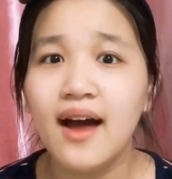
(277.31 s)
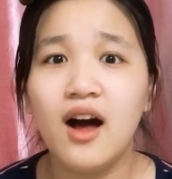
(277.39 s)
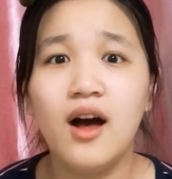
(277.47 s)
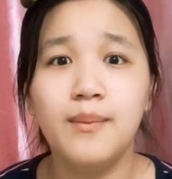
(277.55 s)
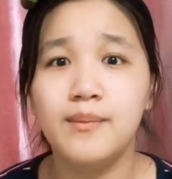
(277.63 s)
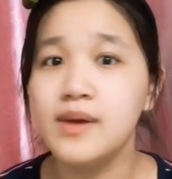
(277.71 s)

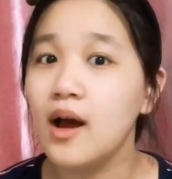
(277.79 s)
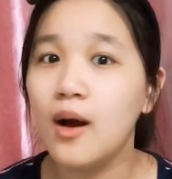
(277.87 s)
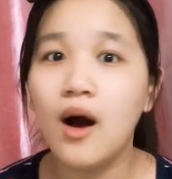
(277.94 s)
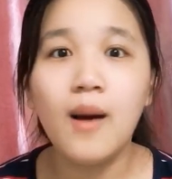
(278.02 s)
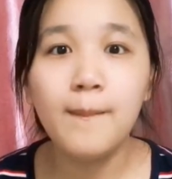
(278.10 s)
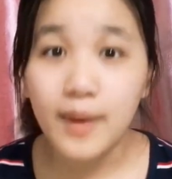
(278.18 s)
on
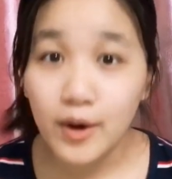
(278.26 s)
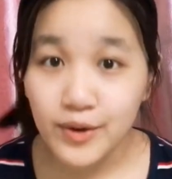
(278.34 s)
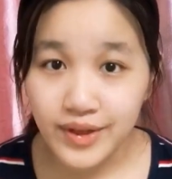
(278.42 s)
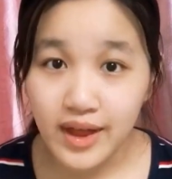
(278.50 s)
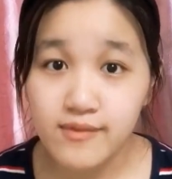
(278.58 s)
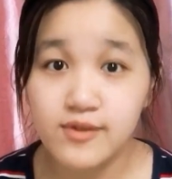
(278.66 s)

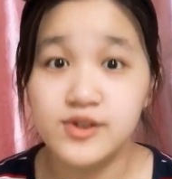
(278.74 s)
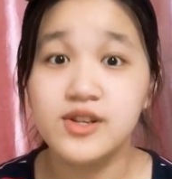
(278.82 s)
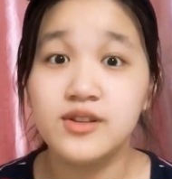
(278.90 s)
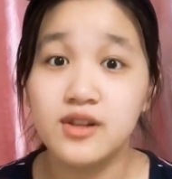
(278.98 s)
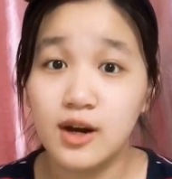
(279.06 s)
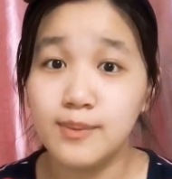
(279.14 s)
both
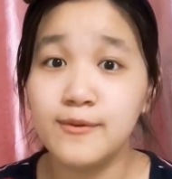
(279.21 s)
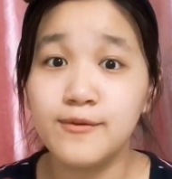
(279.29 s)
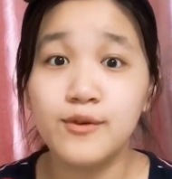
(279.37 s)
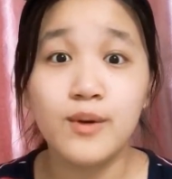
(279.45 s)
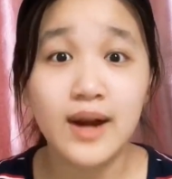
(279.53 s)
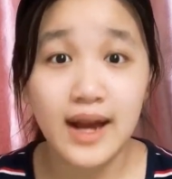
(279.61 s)
levels, on the upper
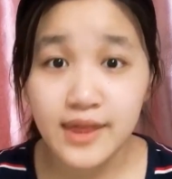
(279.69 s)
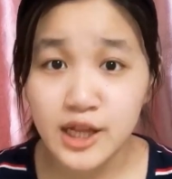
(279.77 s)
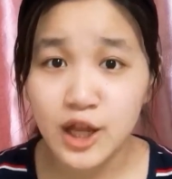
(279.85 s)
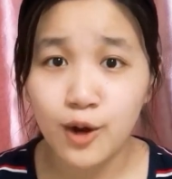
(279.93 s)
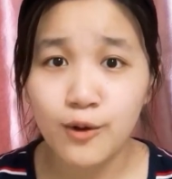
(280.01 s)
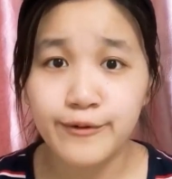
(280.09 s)
floor and
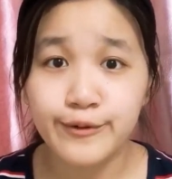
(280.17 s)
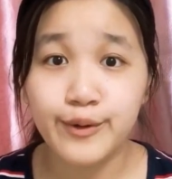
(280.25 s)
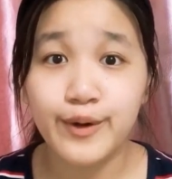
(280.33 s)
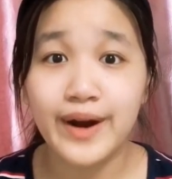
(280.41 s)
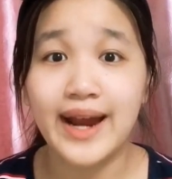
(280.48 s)
the lower floor,